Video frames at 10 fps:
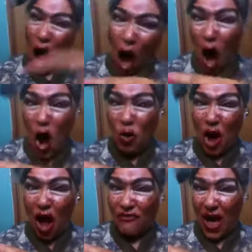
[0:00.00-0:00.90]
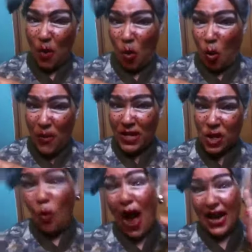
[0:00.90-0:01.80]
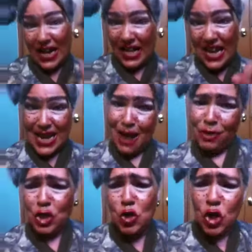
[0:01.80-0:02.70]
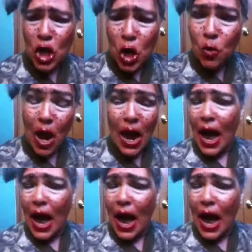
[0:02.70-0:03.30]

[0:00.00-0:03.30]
hold off that woman so I can get down to you.